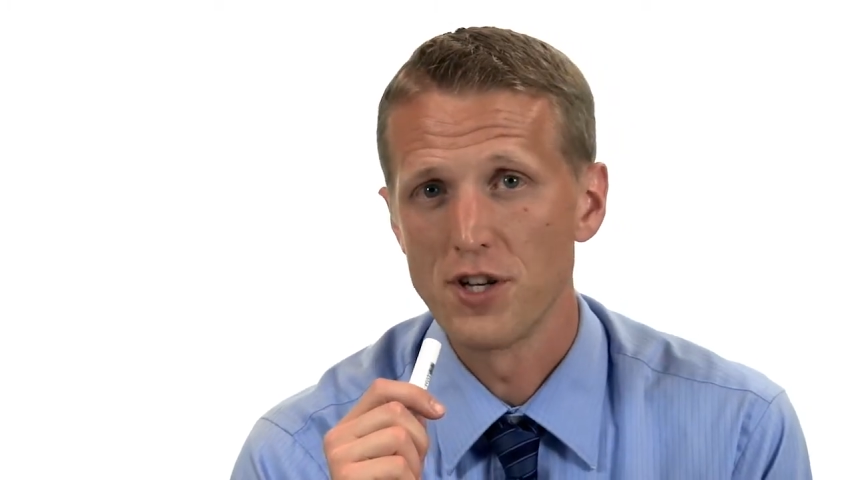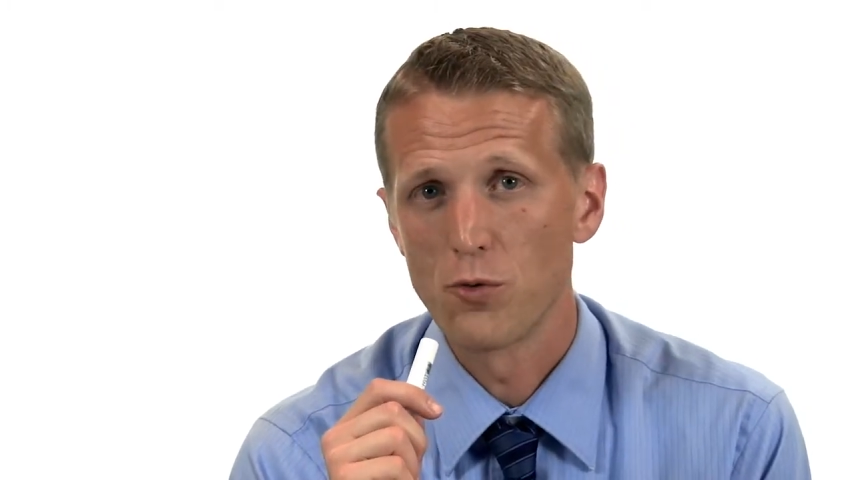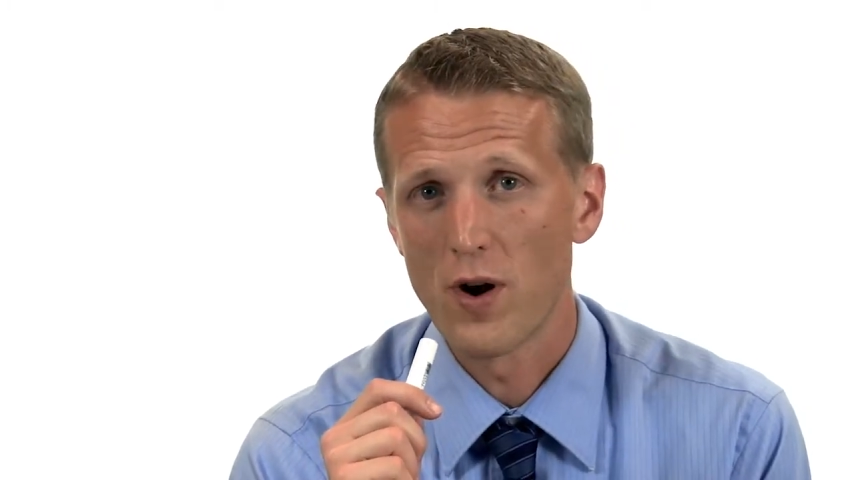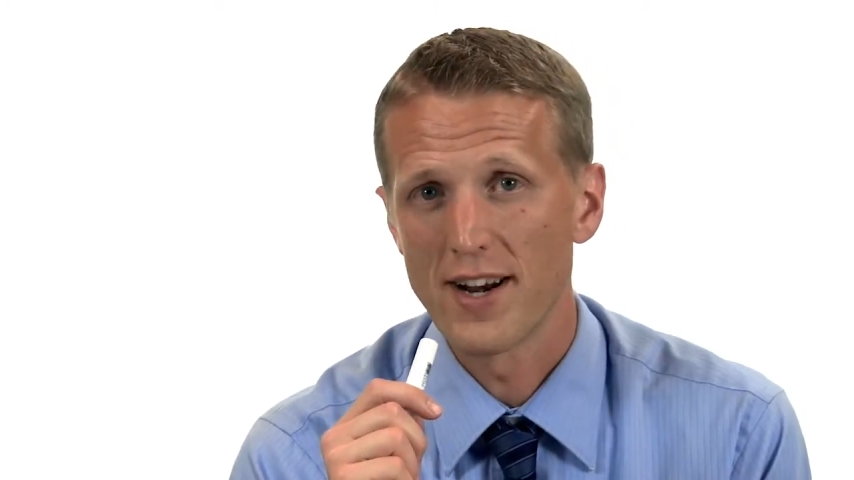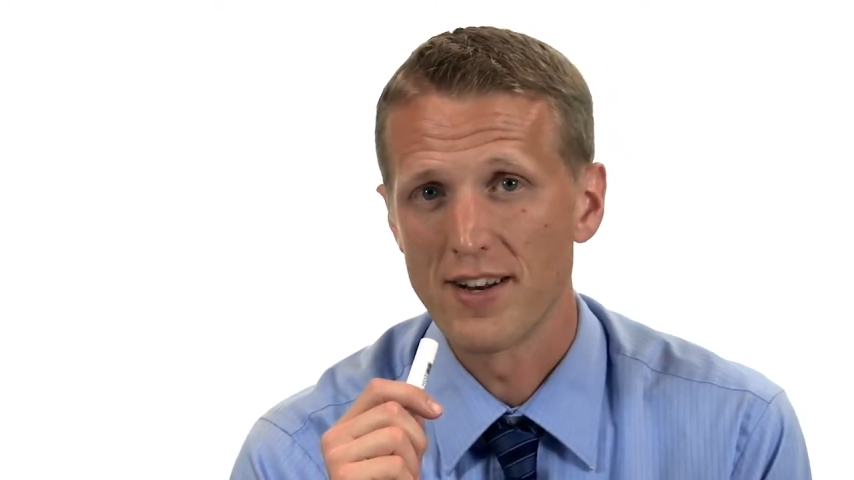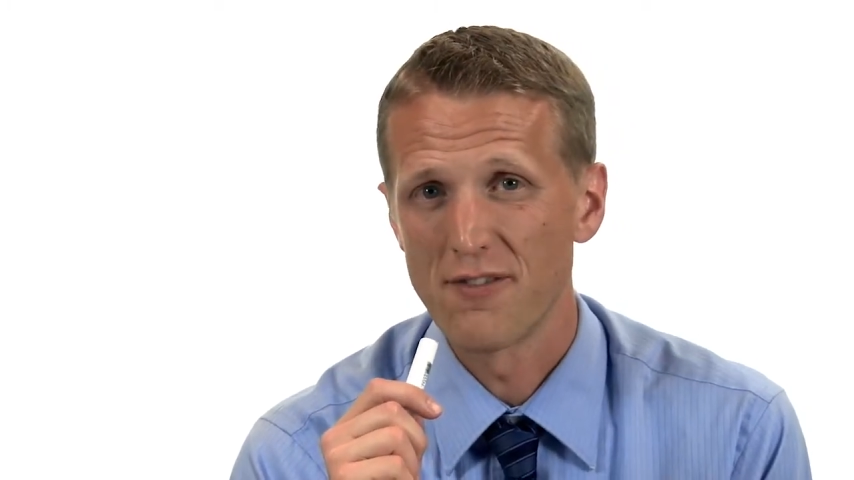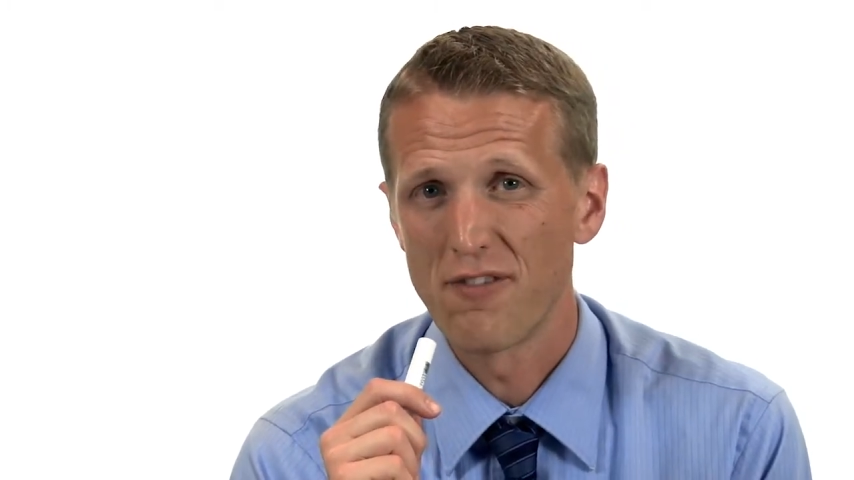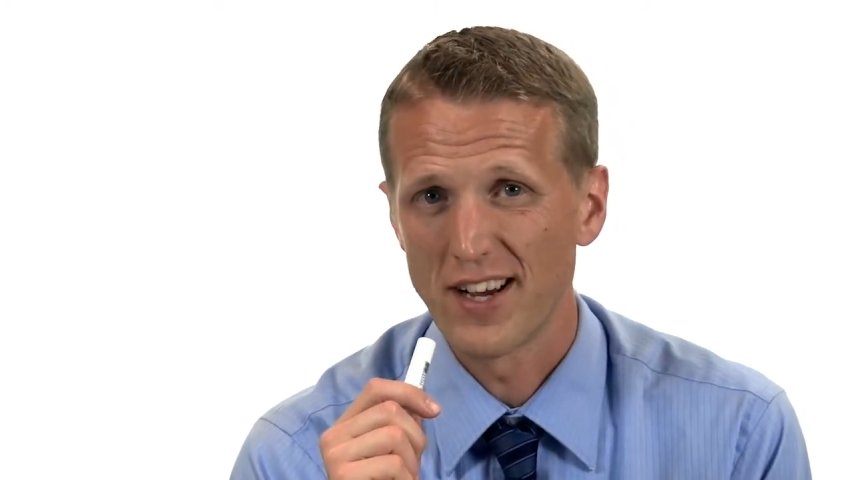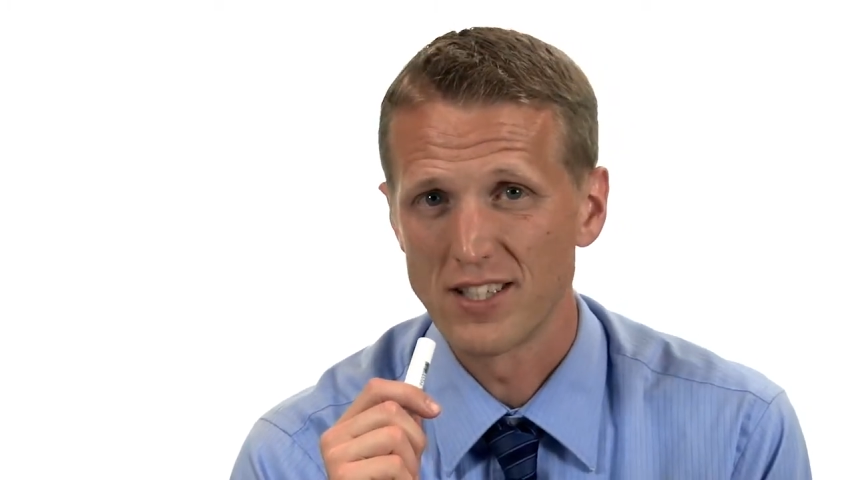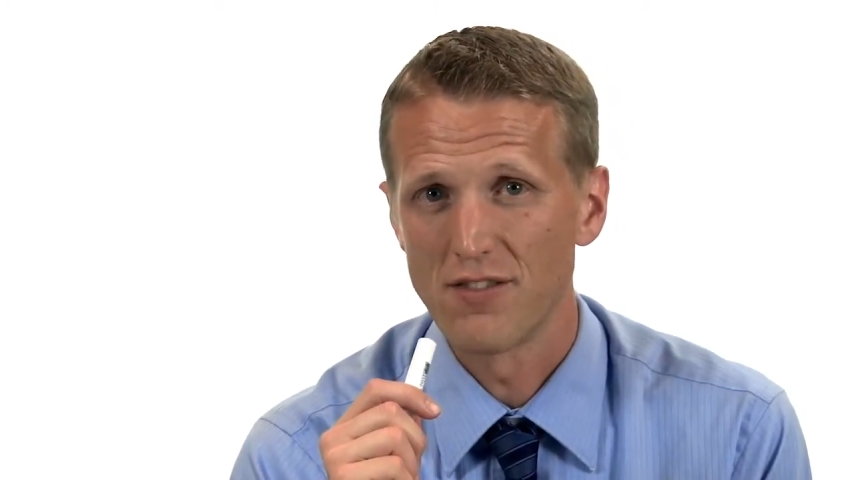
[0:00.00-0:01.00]
you to write an
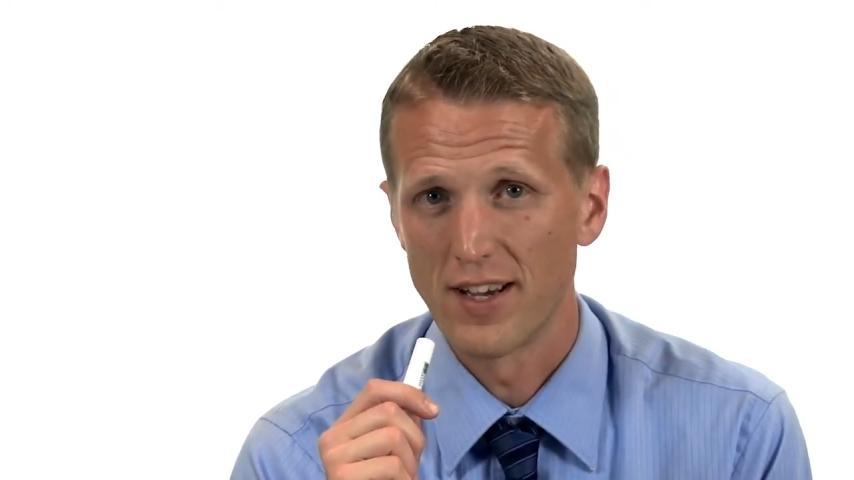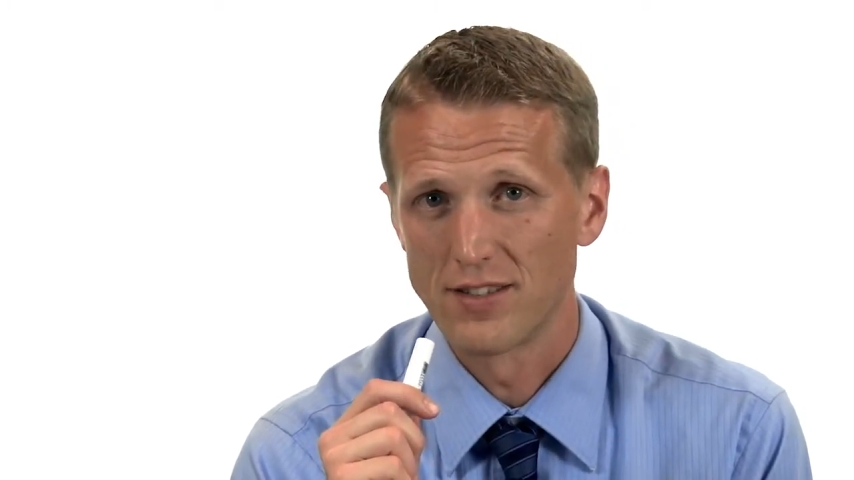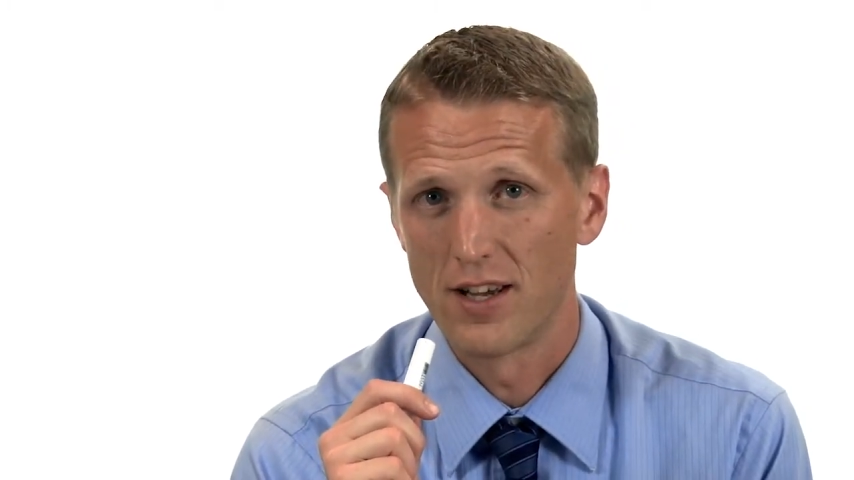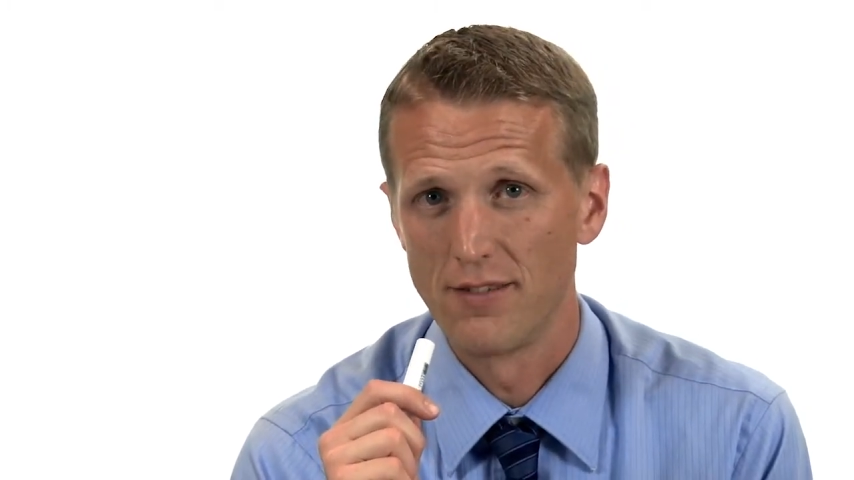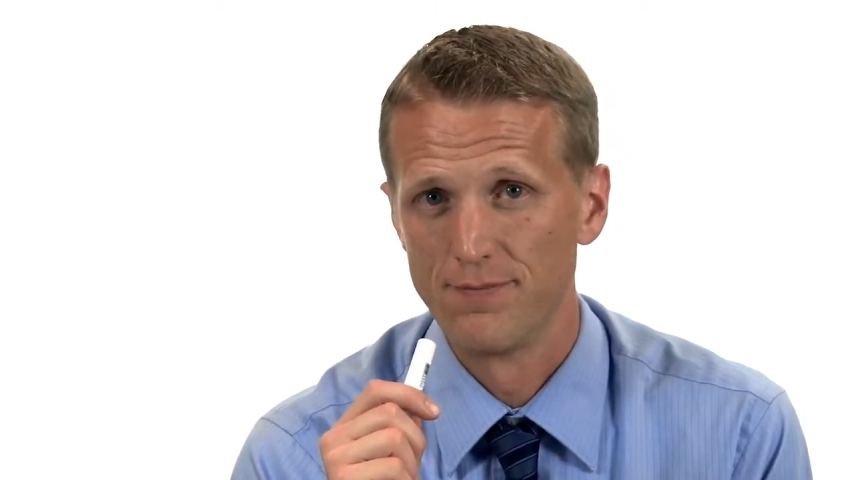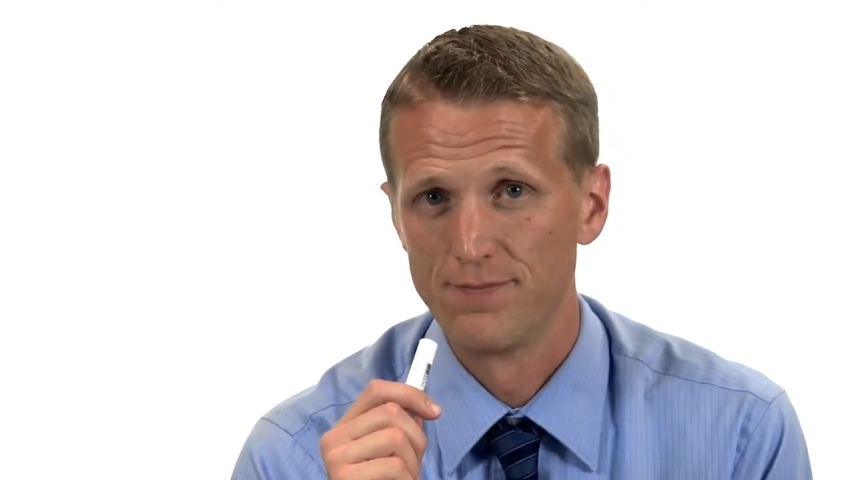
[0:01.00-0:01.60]
effective essay.